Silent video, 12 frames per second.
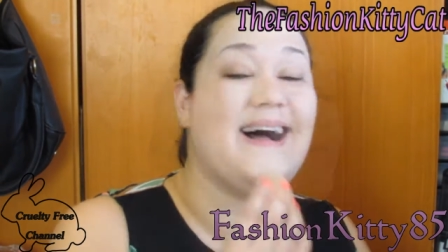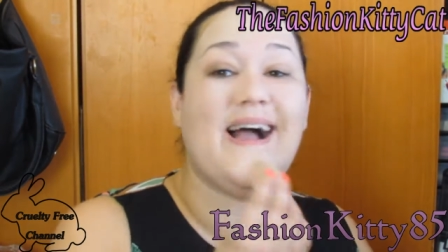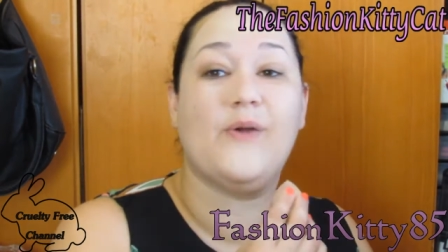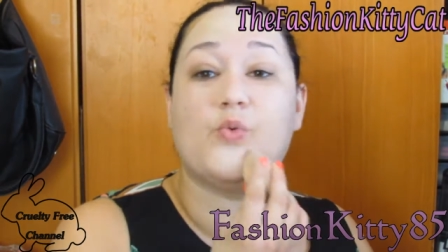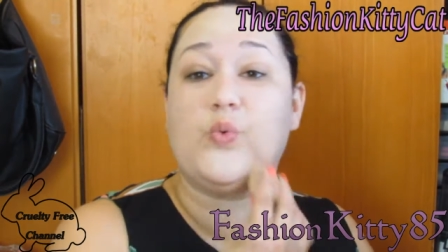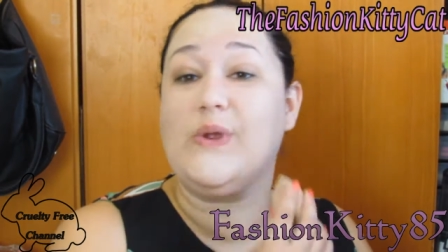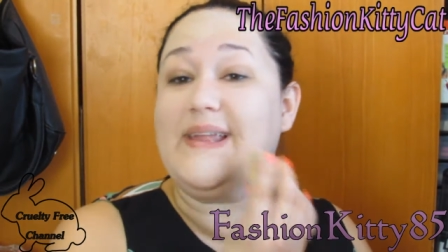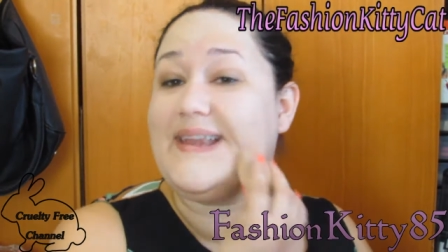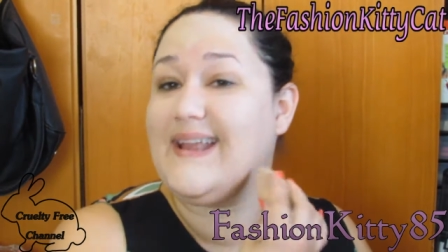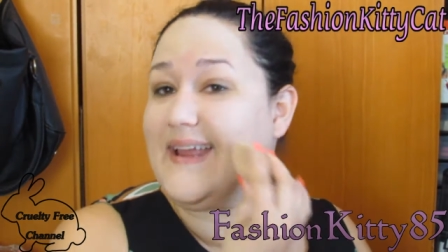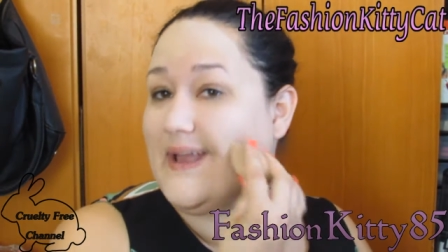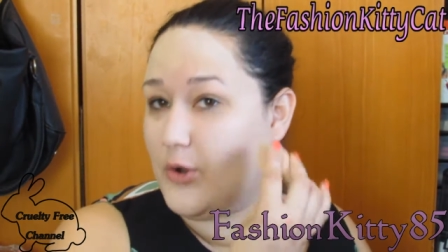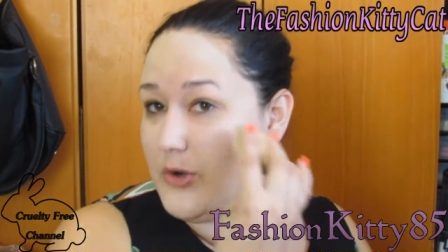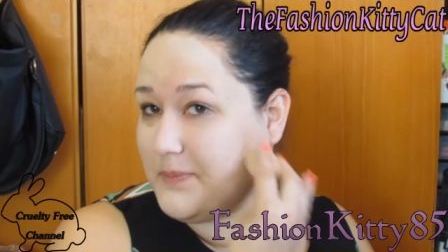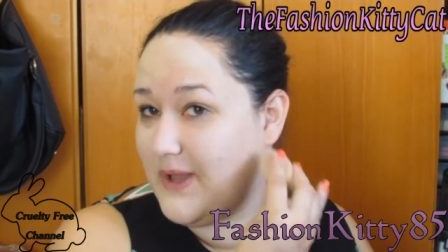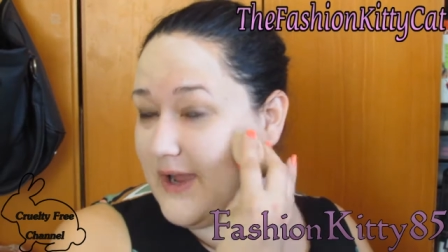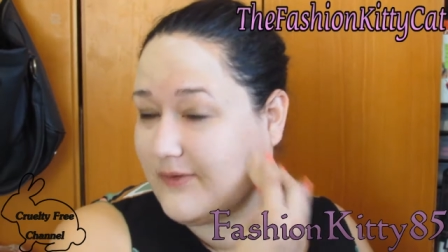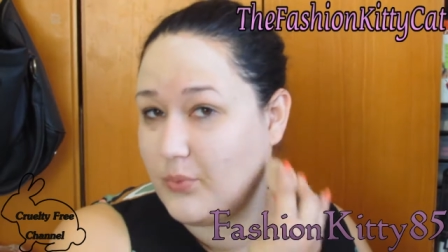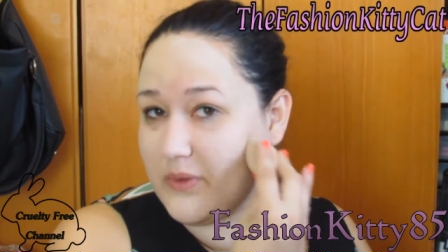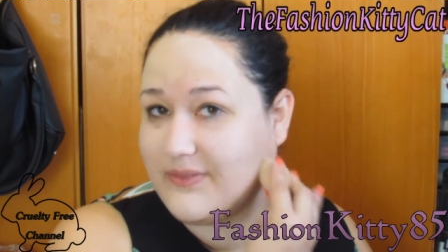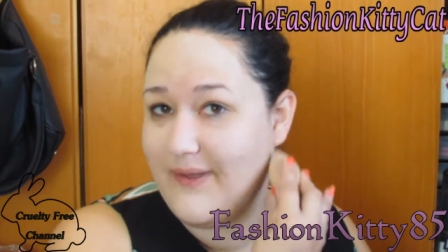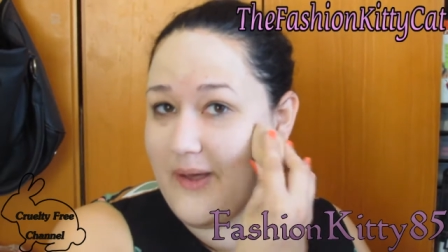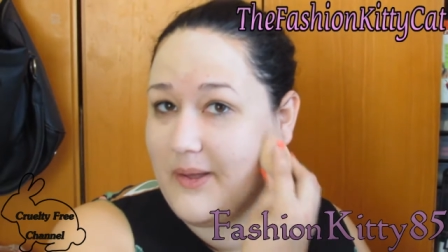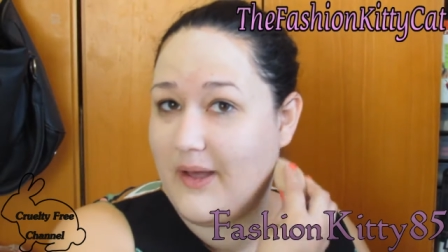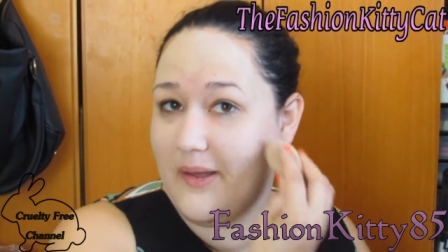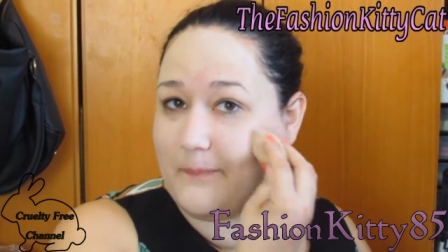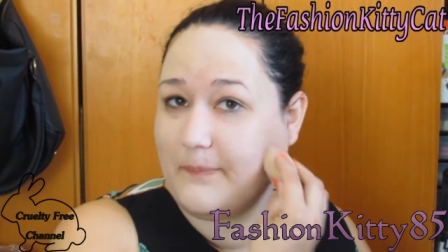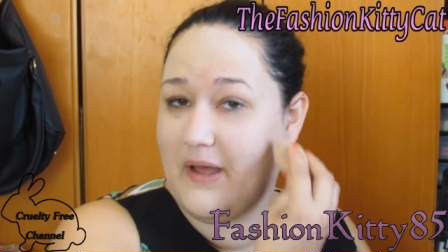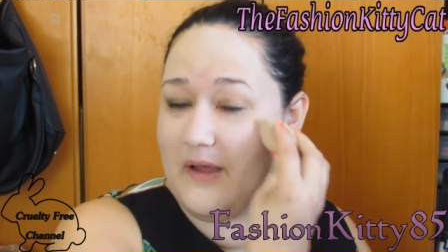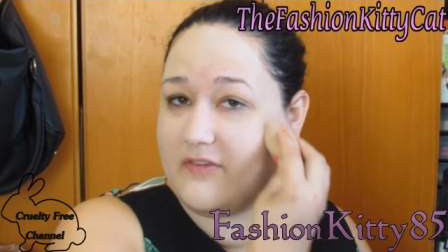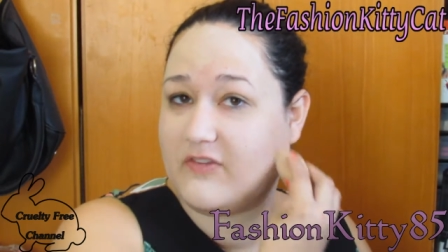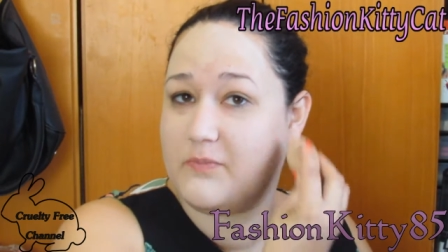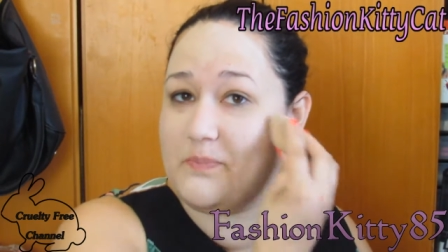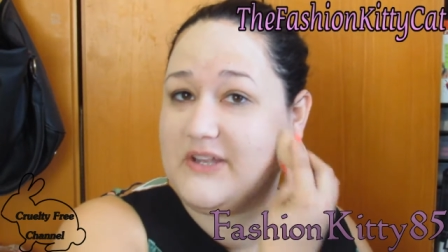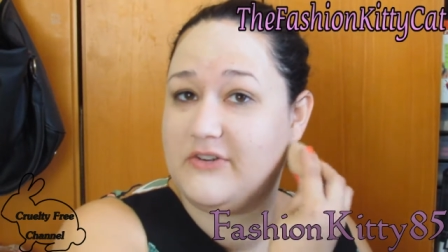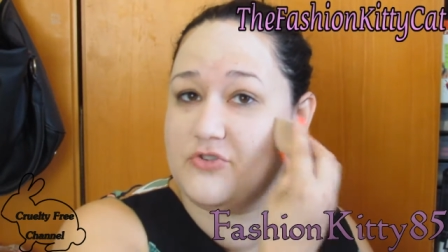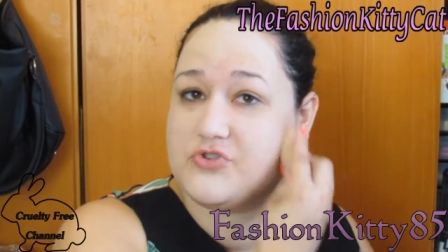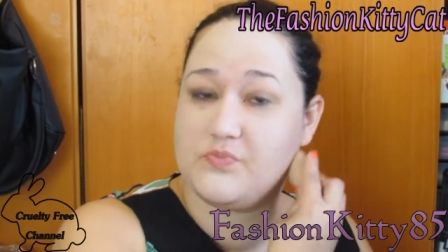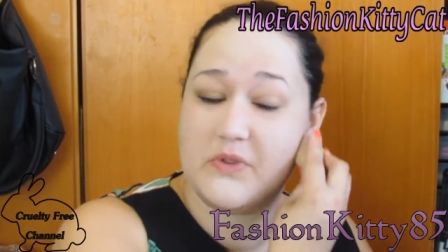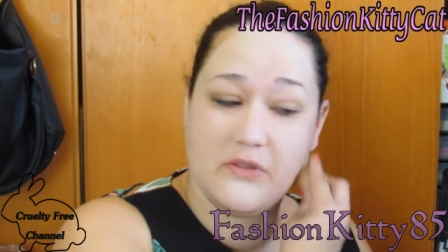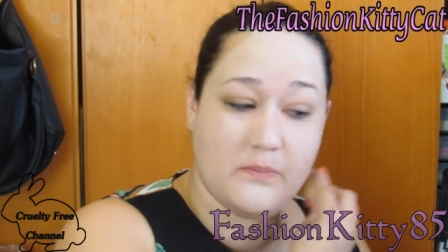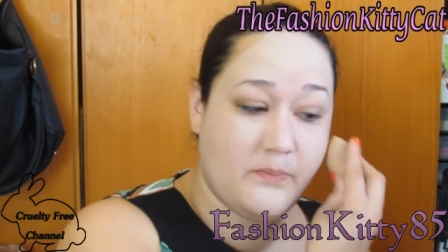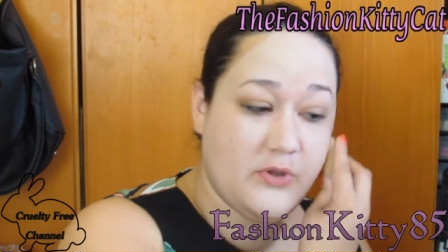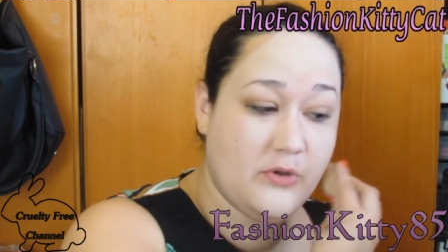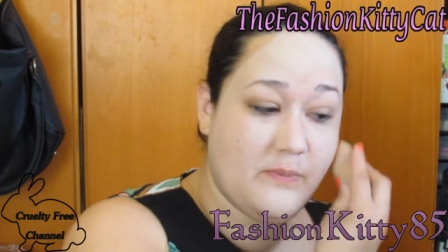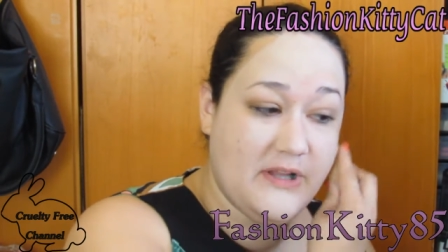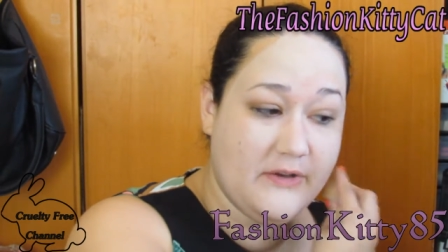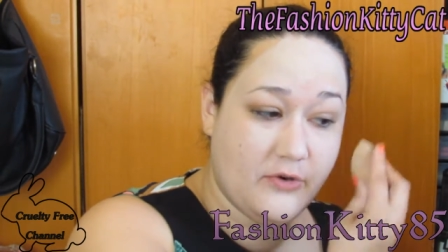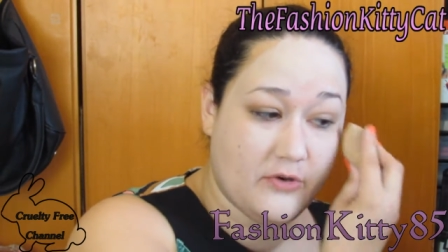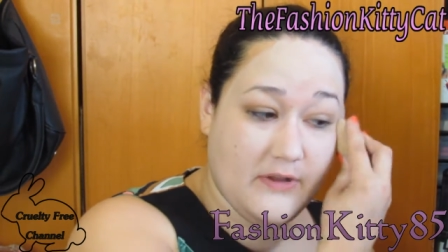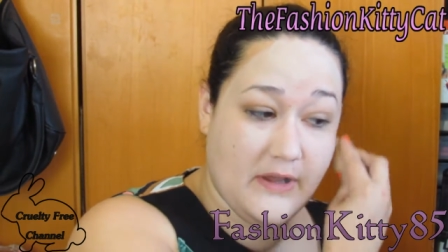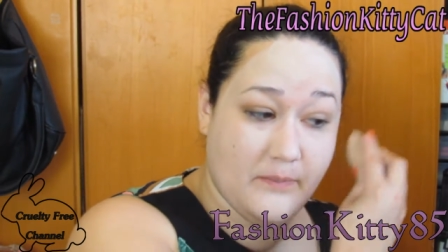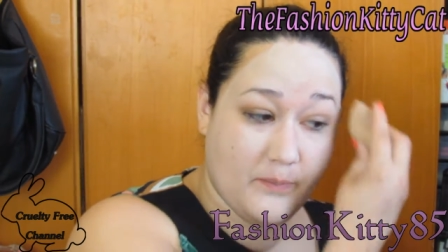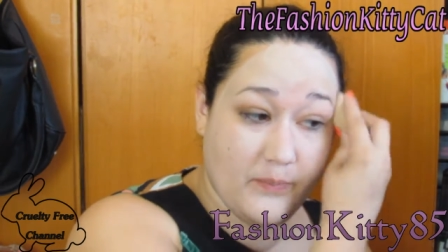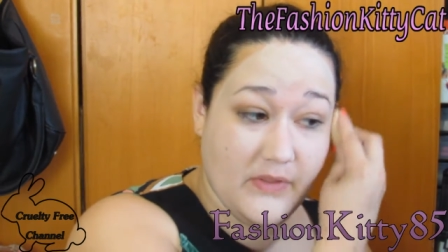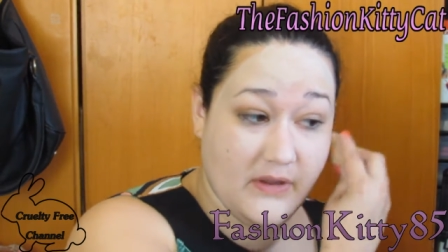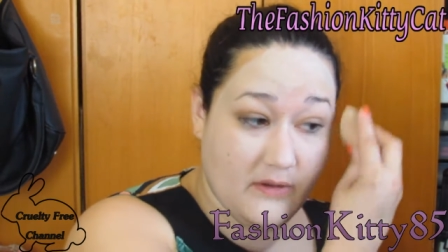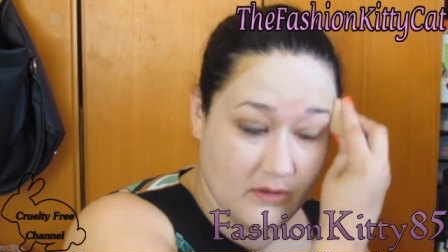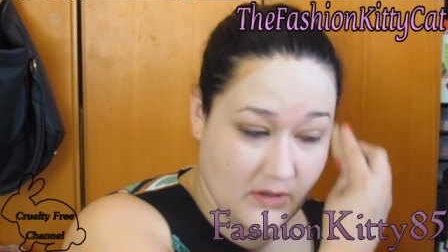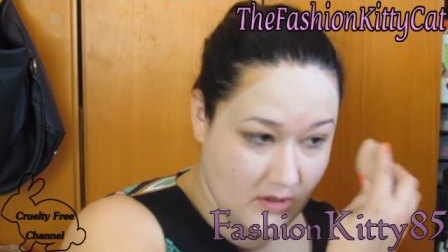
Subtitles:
I really like how it applies with a sponge, with a beauty blender type thing.